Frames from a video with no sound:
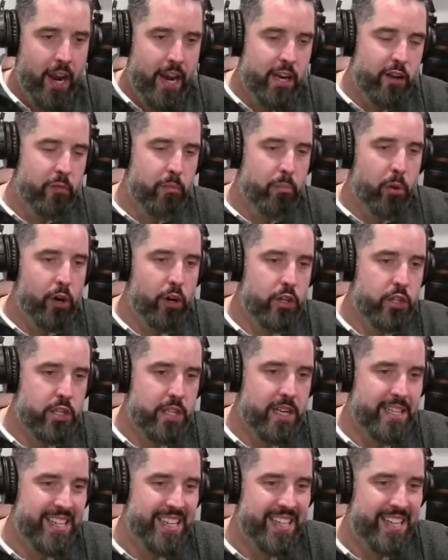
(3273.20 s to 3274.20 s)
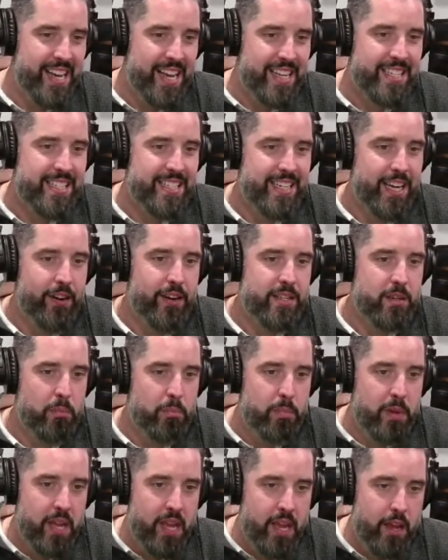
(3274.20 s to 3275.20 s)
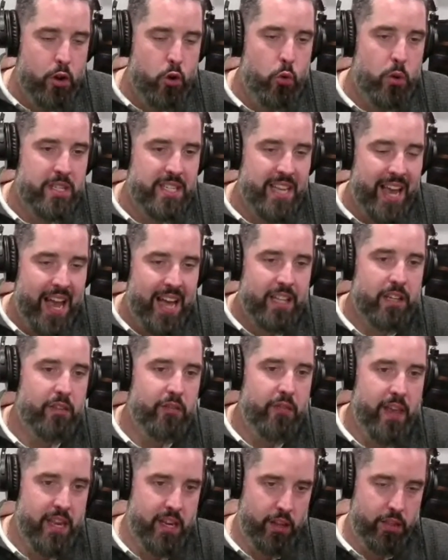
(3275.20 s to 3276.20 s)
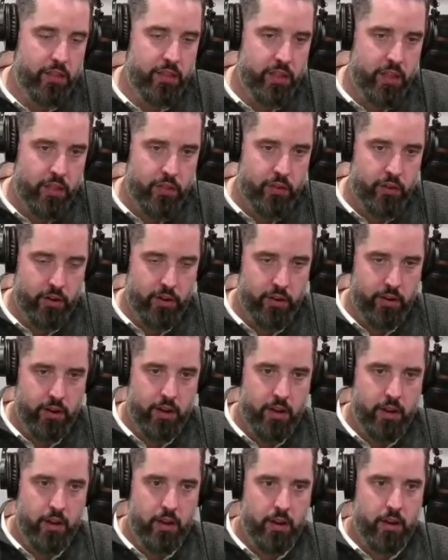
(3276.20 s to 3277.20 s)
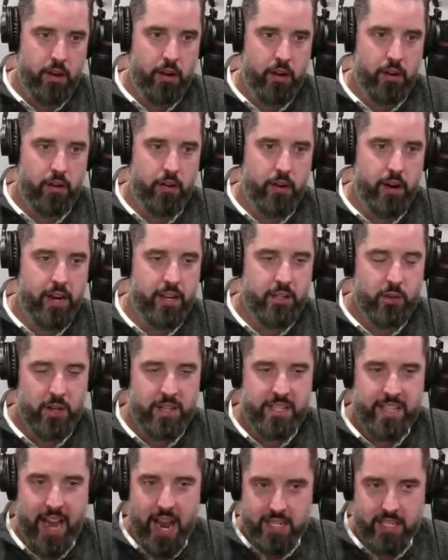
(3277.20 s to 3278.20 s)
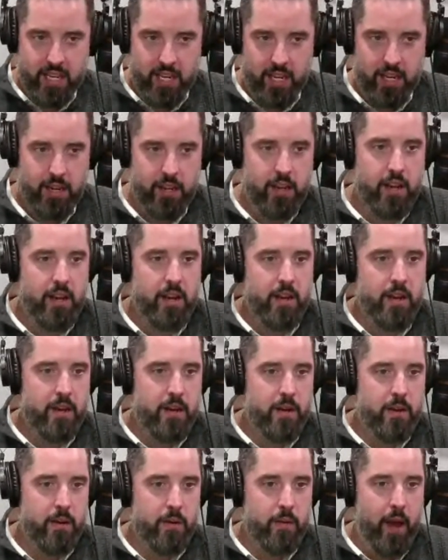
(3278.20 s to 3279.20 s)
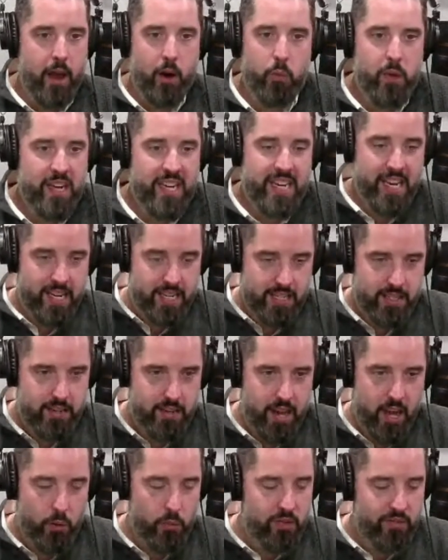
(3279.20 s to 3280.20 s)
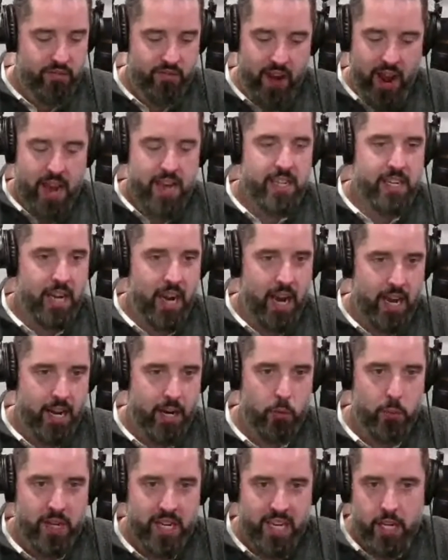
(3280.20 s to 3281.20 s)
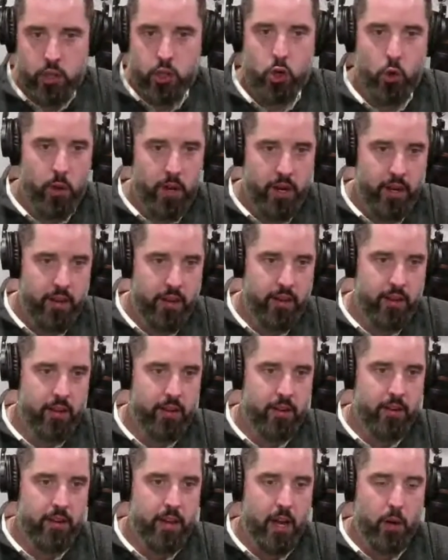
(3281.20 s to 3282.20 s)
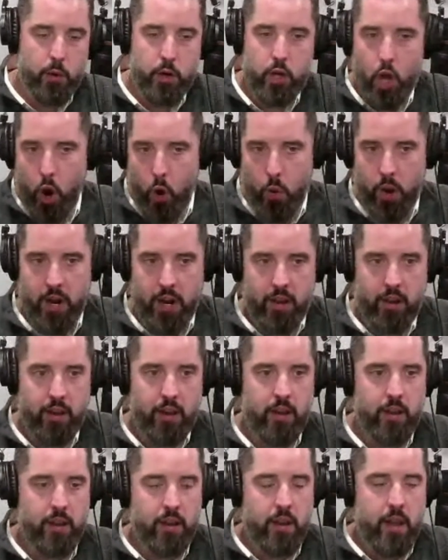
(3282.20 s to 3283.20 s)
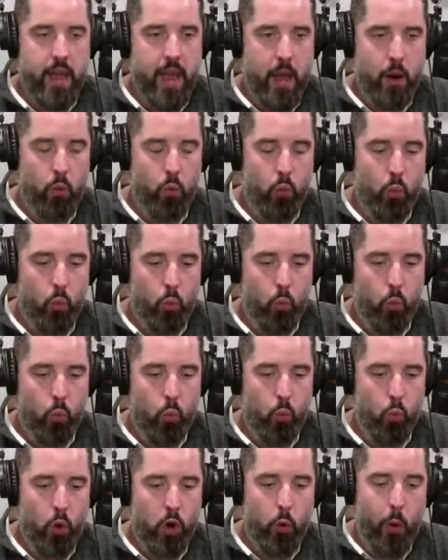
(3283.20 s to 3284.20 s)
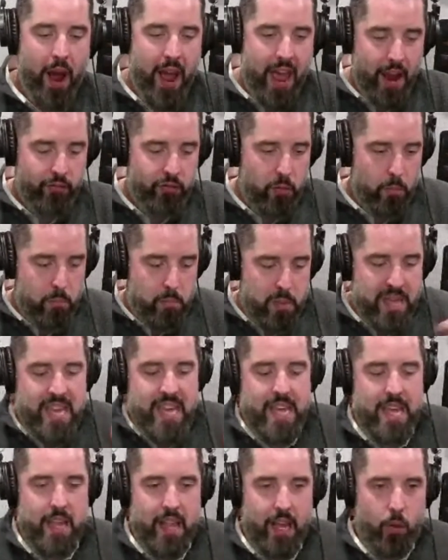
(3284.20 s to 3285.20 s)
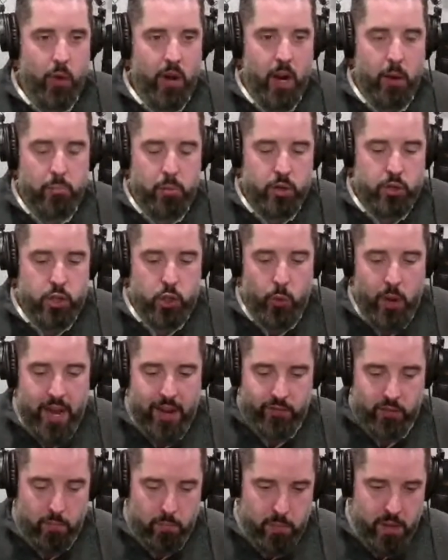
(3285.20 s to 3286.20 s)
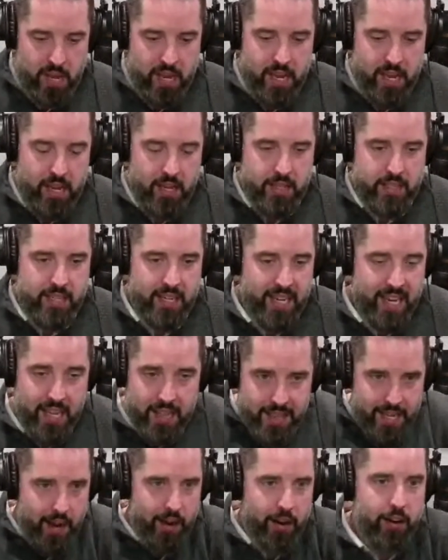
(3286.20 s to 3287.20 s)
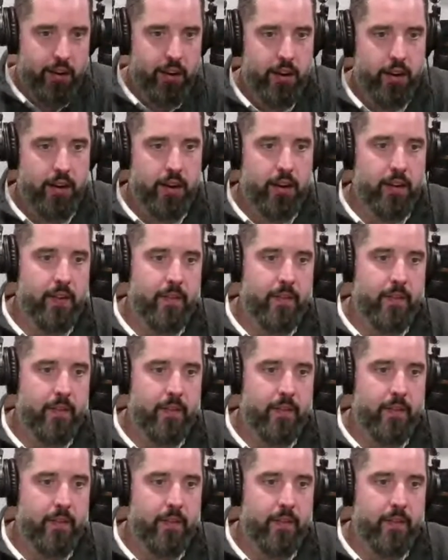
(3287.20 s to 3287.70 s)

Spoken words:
What kind of person is it necessary to be who is elevated thither? Right? So he's asking, how do we find God? How do we get to it? How do we know it? And what do I have to be? Like, what kind of person do I have to be to get there?